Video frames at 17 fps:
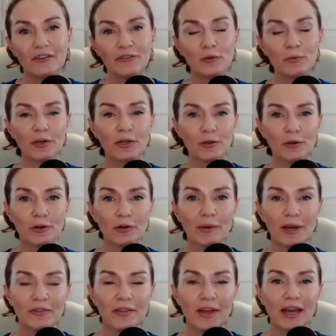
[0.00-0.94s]
If you want to learn
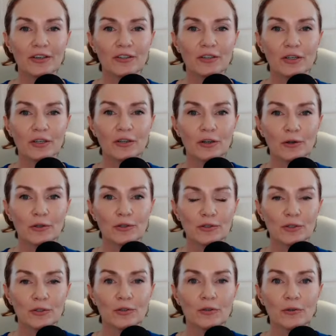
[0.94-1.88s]
about that, you can go
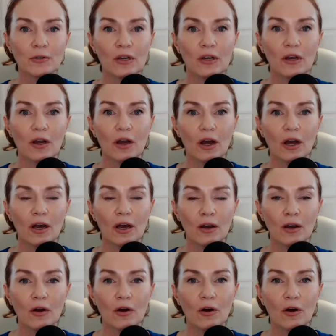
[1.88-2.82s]
to
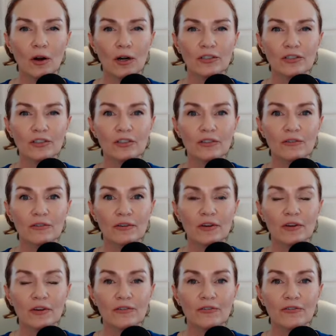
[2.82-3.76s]

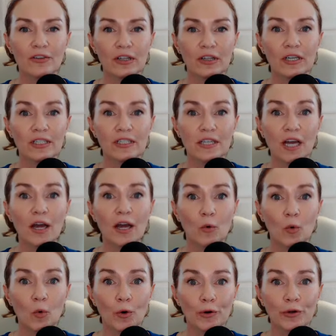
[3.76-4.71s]

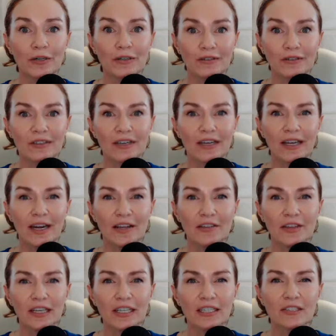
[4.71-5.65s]
archphila.org. And I
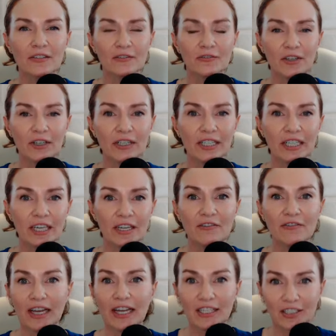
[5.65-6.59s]
think it's
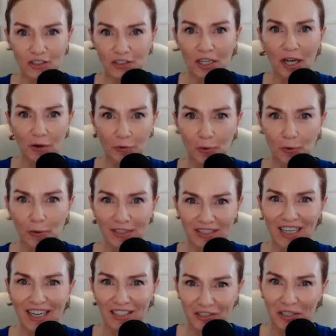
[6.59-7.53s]
phillyevange.org
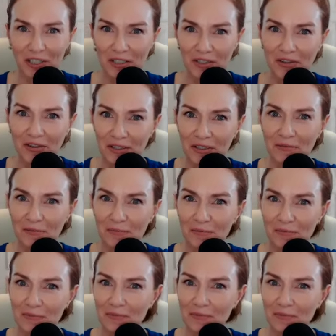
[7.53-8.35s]
is actually the